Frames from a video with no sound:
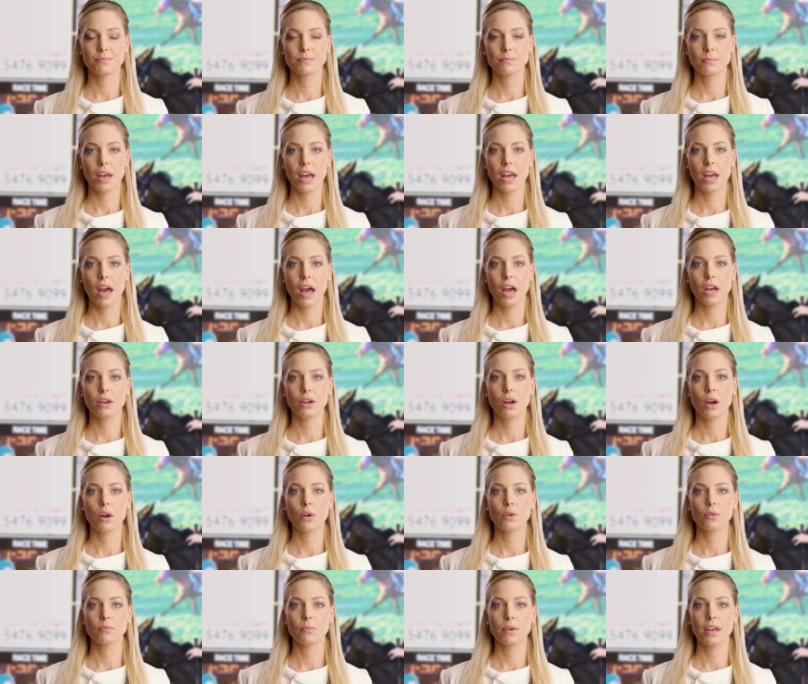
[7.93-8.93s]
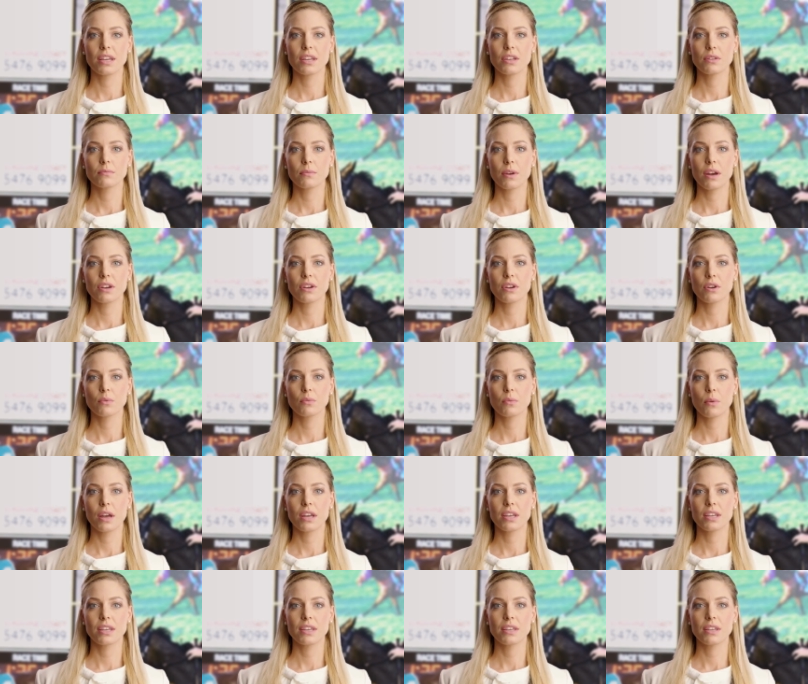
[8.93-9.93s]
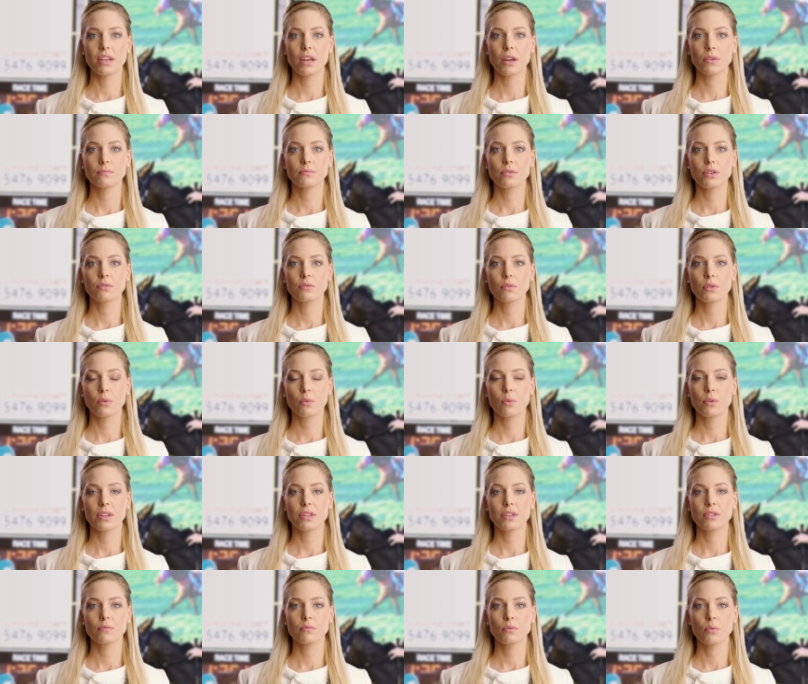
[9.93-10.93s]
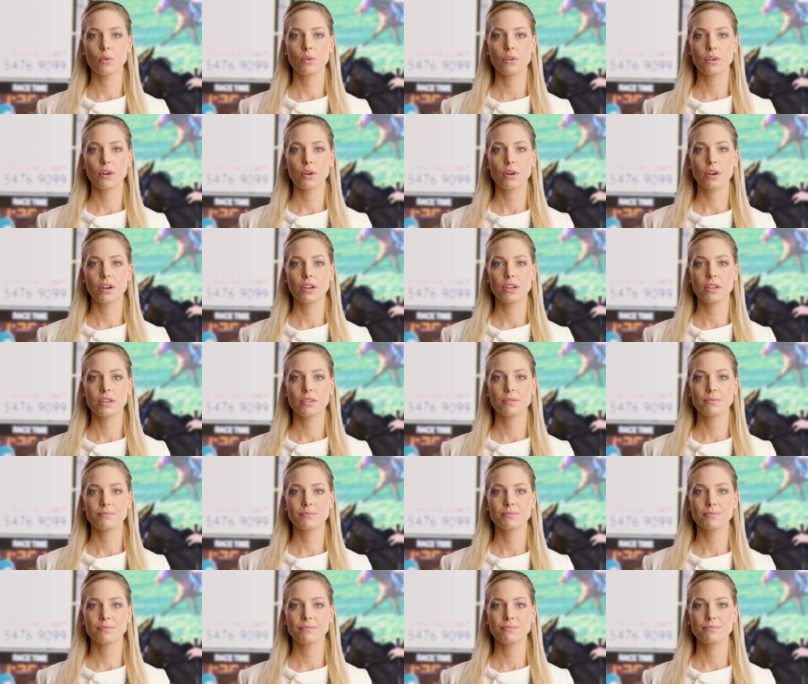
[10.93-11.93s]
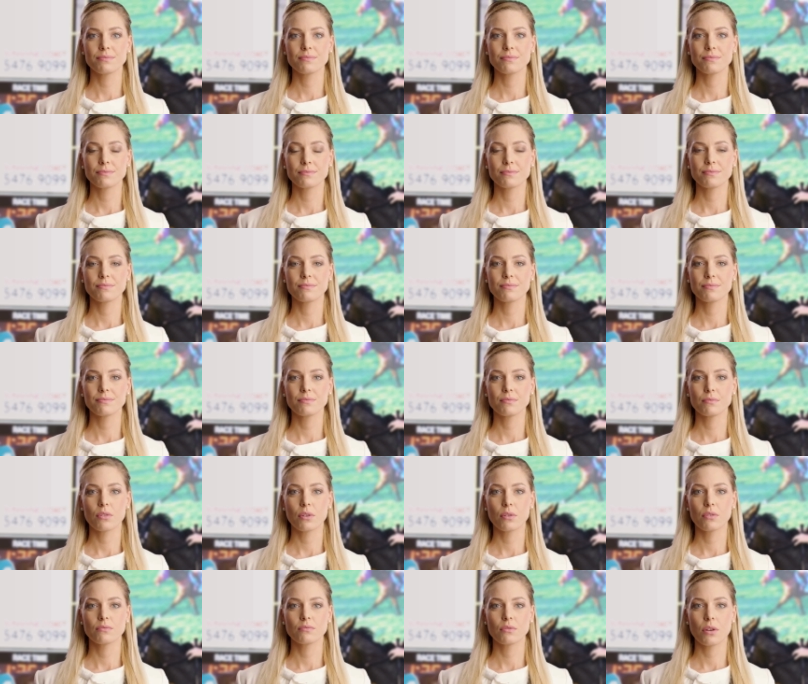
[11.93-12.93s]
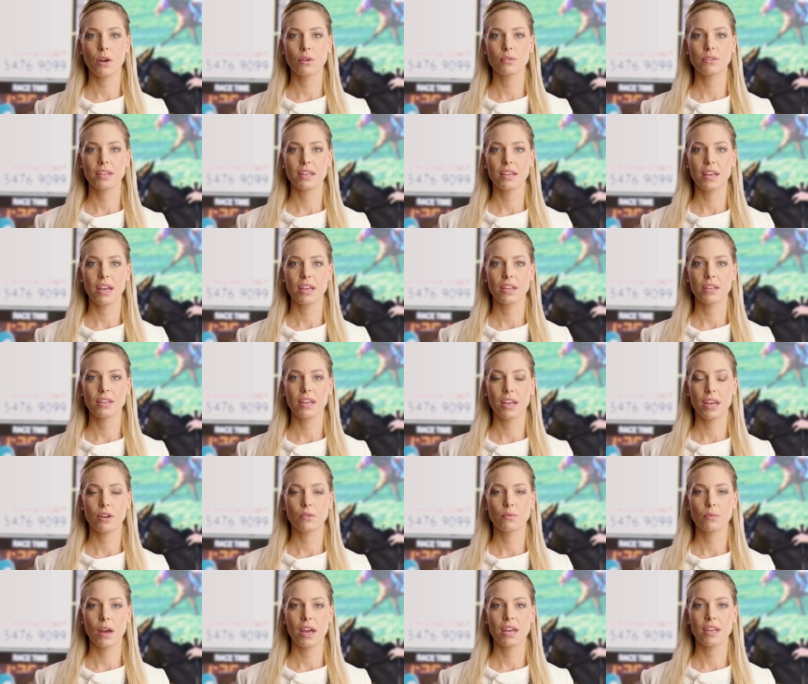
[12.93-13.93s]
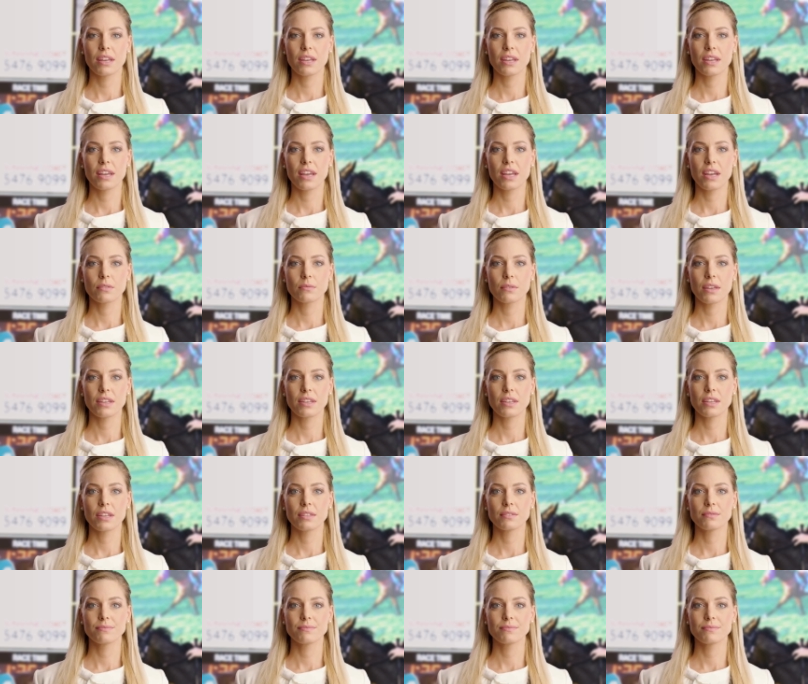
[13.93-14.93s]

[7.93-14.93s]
Buy all our best bets racing tips for $24. Full form sheet and race assessments.